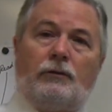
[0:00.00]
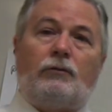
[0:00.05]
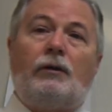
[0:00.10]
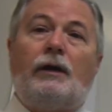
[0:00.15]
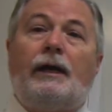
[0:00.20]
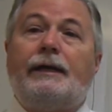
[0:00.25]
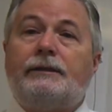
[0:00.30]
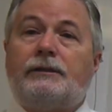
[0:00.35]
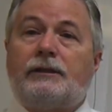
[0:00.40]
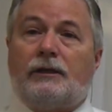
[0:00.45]

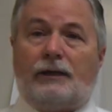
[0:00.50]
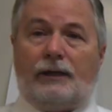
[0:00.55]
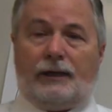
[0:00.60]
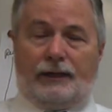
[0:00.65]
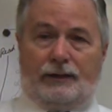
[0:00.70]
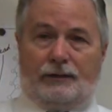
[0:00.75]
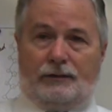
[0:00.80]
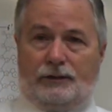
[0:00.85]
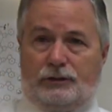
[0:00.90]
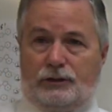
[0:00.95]
Right.
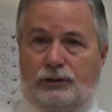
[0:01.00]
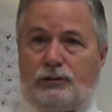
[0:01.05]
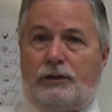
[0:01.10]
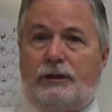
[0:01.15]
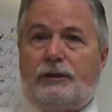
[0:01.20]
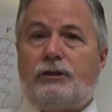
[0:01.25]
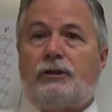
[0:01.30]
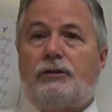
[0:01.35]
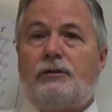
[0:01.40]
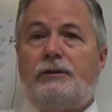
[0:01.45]
The
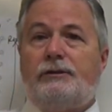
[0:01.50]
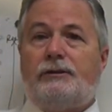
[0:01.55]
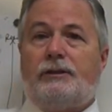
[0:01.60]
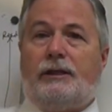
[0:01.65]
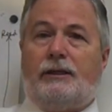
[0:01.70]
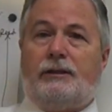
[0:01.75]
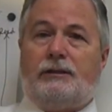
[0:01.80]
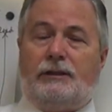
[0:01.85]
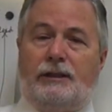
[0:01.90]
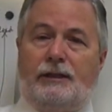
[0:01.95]
structure is,
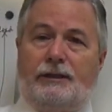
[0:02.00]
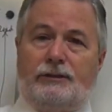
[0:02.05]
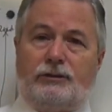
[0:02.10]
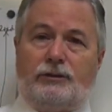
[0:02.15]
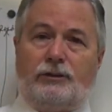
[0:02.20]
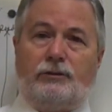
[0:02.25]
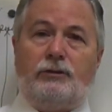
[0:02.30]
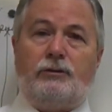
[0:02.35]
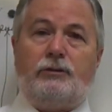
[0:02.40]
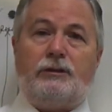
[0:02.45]
yes,
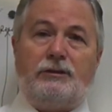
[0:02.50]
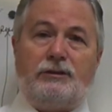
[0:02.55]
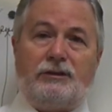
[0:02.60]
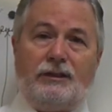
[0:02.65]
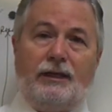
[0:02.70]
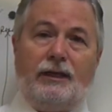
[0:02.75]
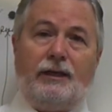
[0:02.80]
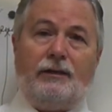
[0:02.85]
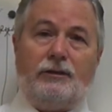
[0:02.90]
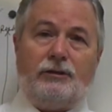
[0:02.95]
so you can
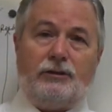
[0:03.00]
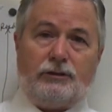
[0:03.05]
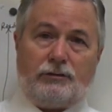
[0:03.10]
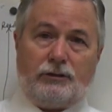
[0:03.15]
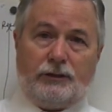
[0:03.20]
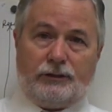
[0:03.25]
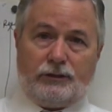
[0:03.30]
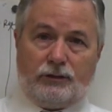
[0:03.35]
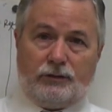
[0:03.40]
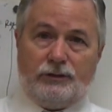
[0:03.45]
say the
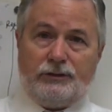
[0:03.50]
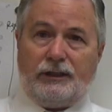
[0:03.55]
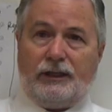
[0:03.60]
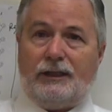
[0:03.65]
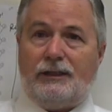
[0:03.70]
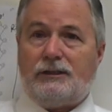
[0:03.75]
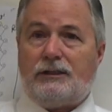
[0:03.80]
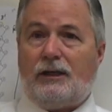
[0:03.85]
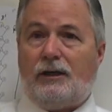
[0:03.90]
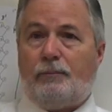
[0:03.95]
structure is
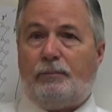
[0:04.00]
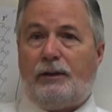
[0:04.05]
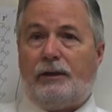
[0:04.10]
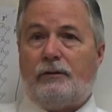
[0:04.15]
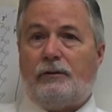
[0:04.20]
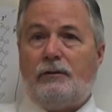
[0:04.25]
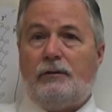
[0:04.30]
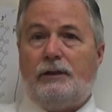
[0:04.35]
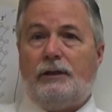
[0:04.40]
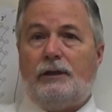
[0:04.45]

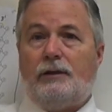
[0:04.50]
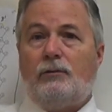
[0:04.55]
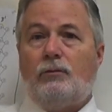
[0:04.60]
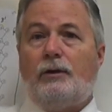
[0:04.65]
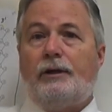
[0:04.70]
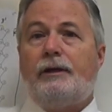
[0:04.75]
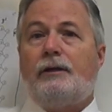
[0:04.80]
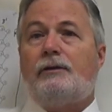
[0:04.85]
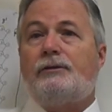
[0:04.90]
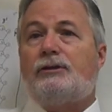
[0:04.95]
anti-parallel.
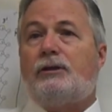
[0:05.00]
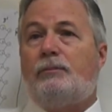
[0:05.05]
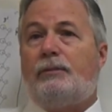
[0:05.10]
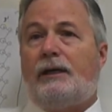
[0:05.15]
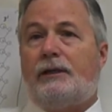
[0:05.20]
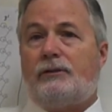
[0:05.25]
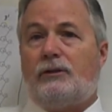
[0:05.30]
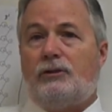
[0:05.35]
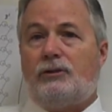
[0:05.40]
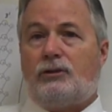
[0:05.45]
What else
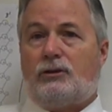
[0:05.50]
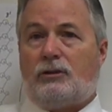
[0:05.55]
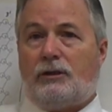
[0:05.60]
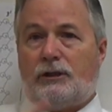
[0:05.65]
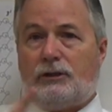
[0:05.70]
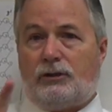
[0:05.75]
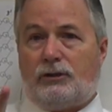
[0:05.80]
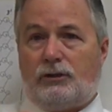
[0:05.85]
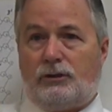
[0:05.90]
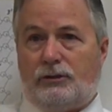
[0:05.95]
about the
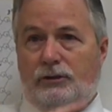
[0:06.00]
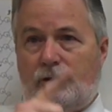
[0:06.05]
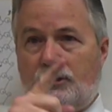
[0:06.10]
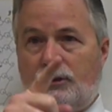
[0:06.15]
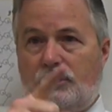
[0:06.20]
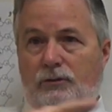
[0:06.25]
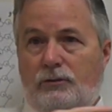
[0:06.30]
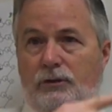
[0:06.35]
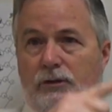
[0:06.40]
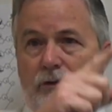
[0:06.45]
structure do
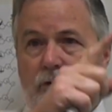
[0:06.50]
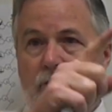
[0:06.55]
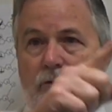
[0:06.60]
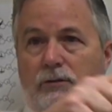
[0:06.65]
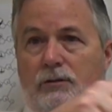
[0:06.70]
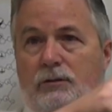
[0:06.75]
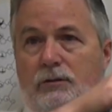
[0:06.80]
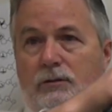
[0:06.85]
you know?